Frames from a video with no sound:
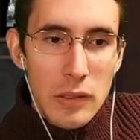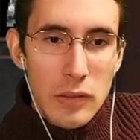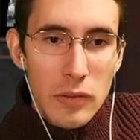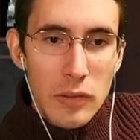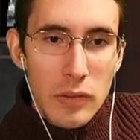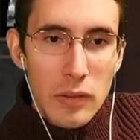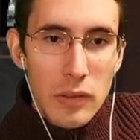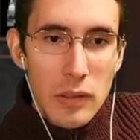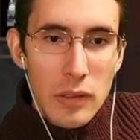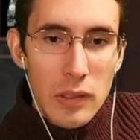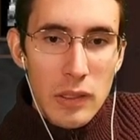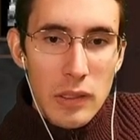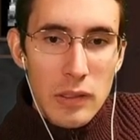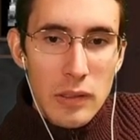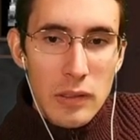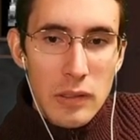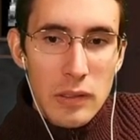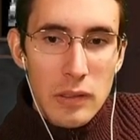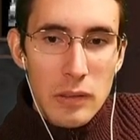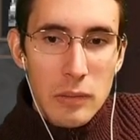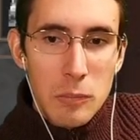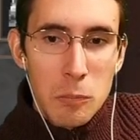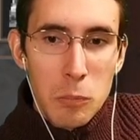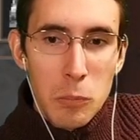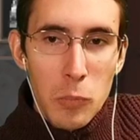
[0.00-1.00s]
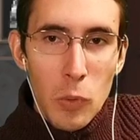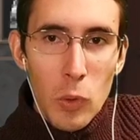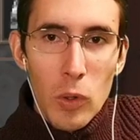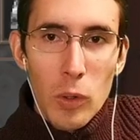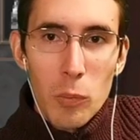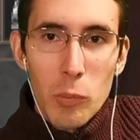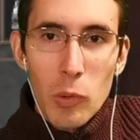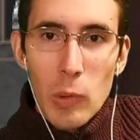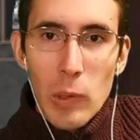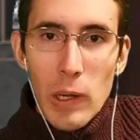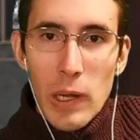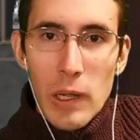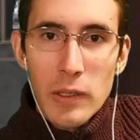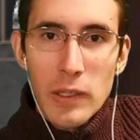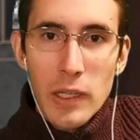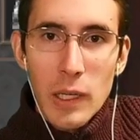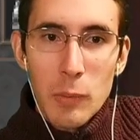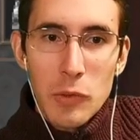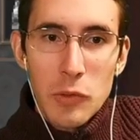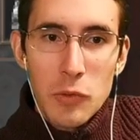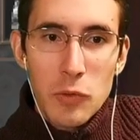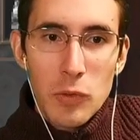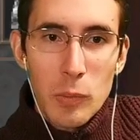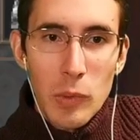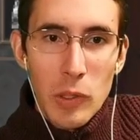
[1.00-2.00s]
Let's get more morale
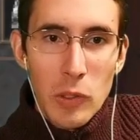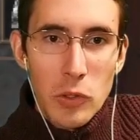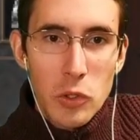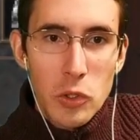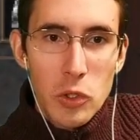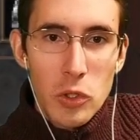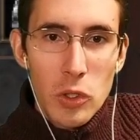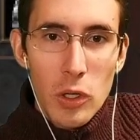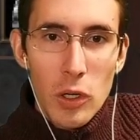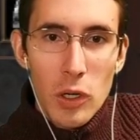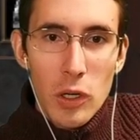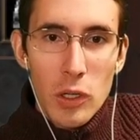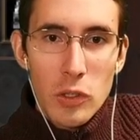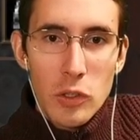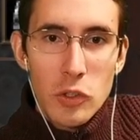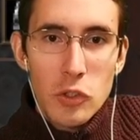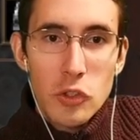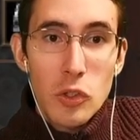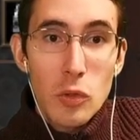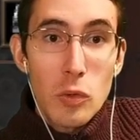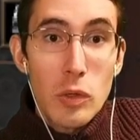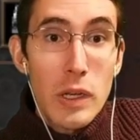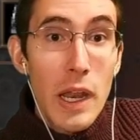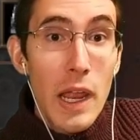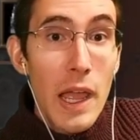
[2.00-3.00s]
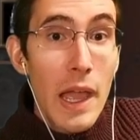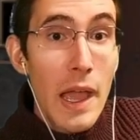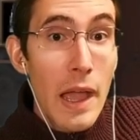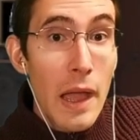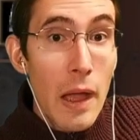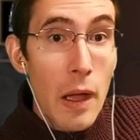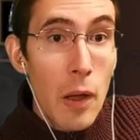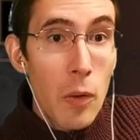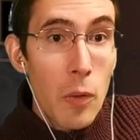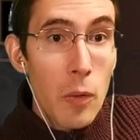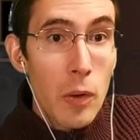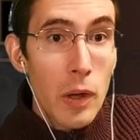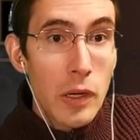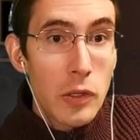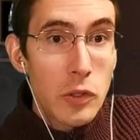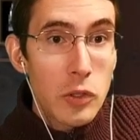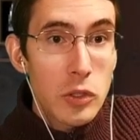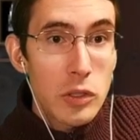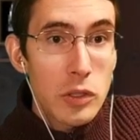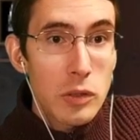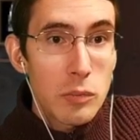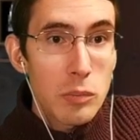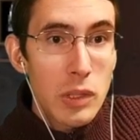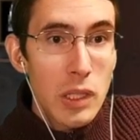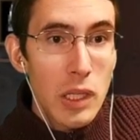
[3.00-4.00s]
damage from our charge. So now I
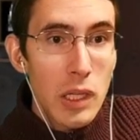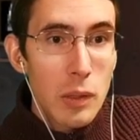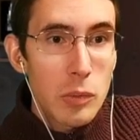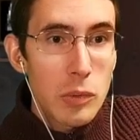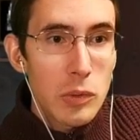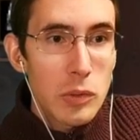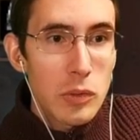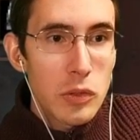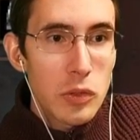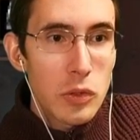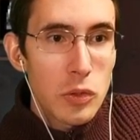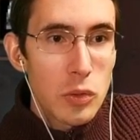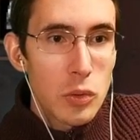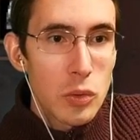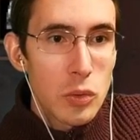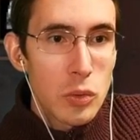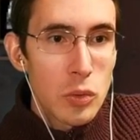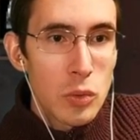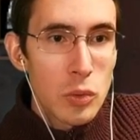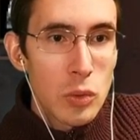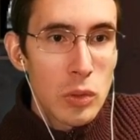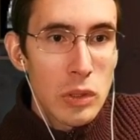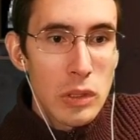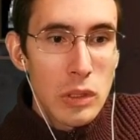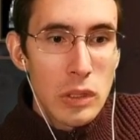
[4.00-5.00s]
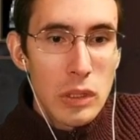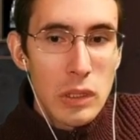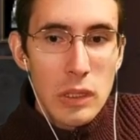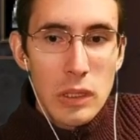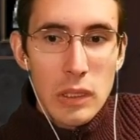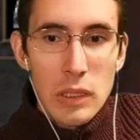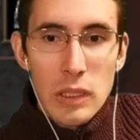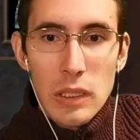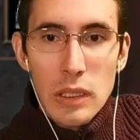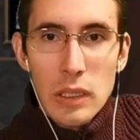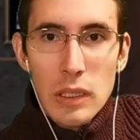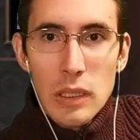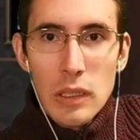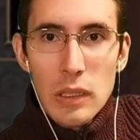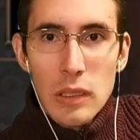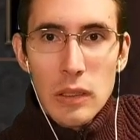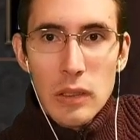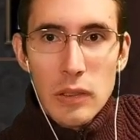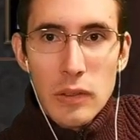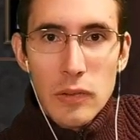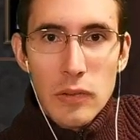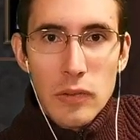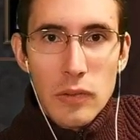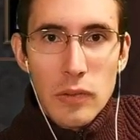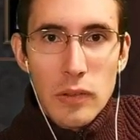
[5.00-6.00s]
should be able to,
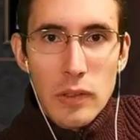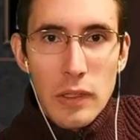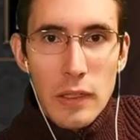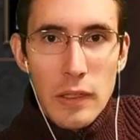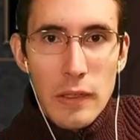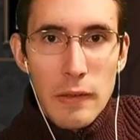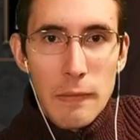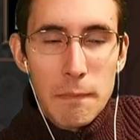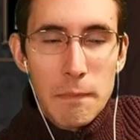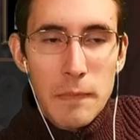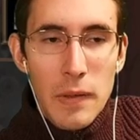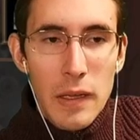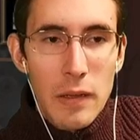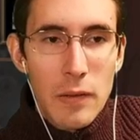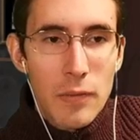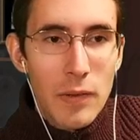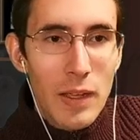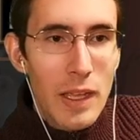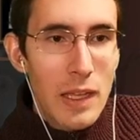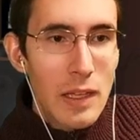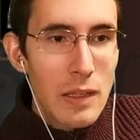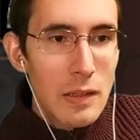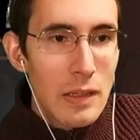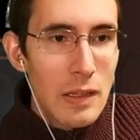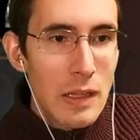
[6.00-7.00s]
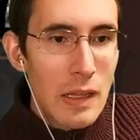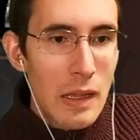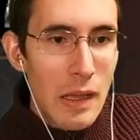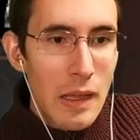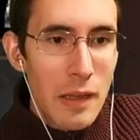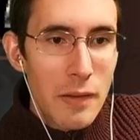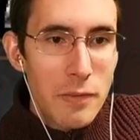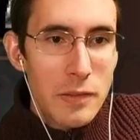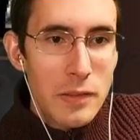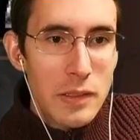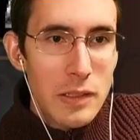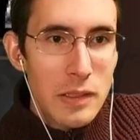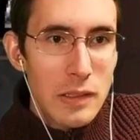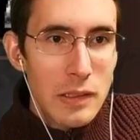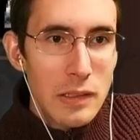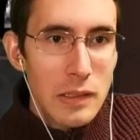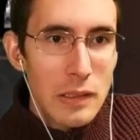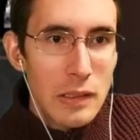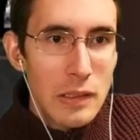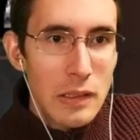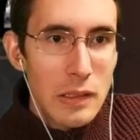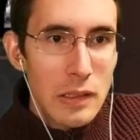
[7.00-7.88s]
let's see, I have eight left.